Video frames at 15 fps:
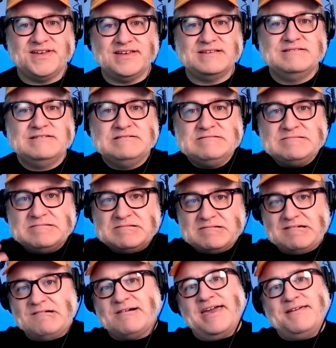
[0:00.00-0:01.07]
a
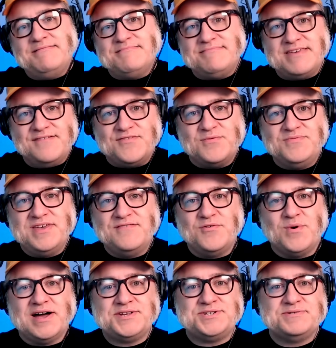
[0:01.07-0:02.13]
okay they have a, they have a
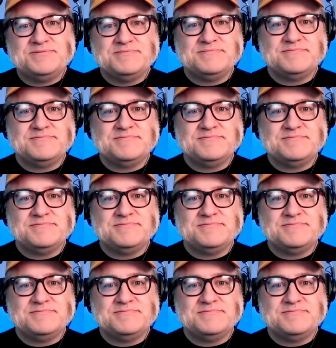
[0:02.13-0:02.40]
watch.